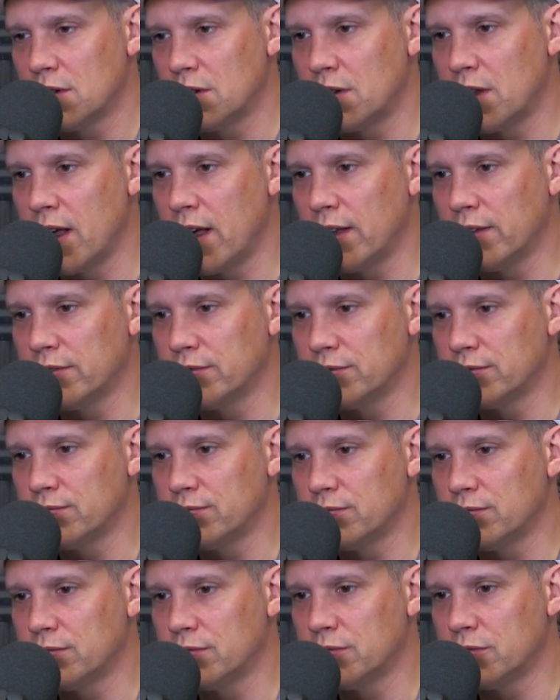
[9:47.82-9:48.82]
that
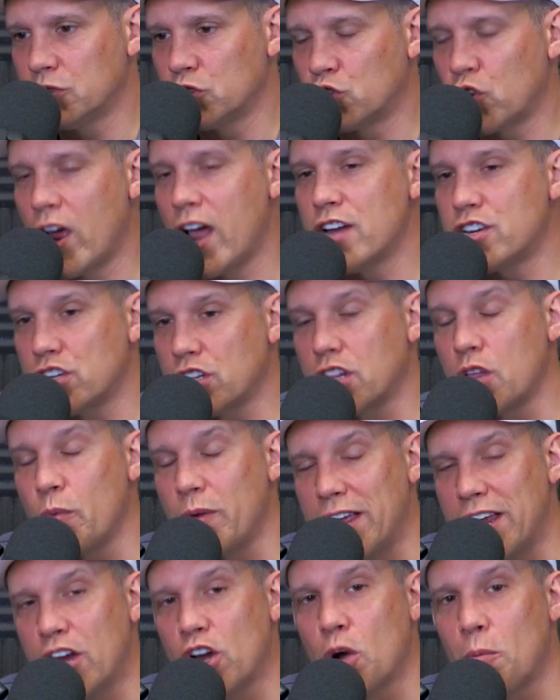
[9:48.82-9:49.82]
tragically
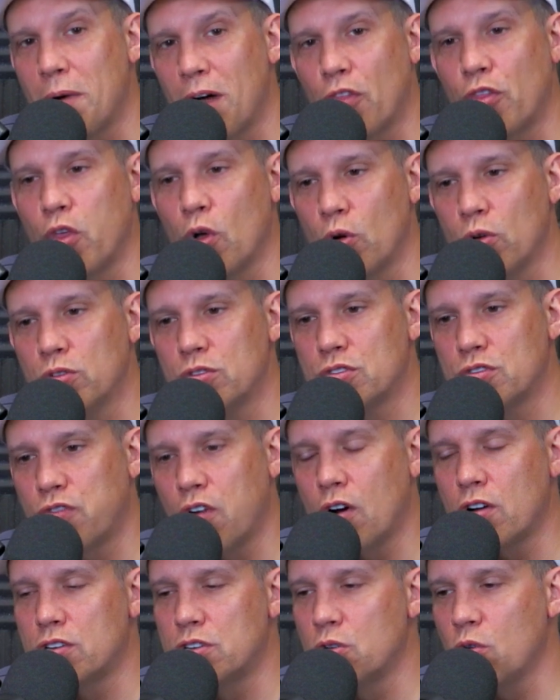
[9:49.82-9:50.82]
we hear about those
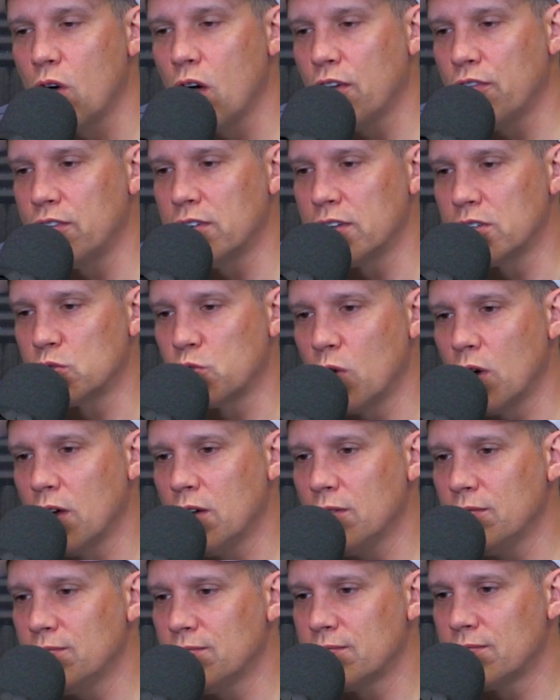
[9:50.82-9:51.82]
far too often as
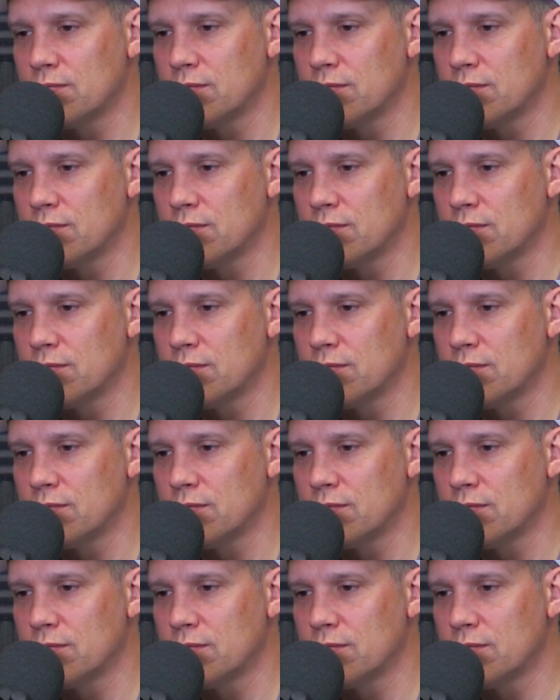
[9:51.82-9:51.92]
well.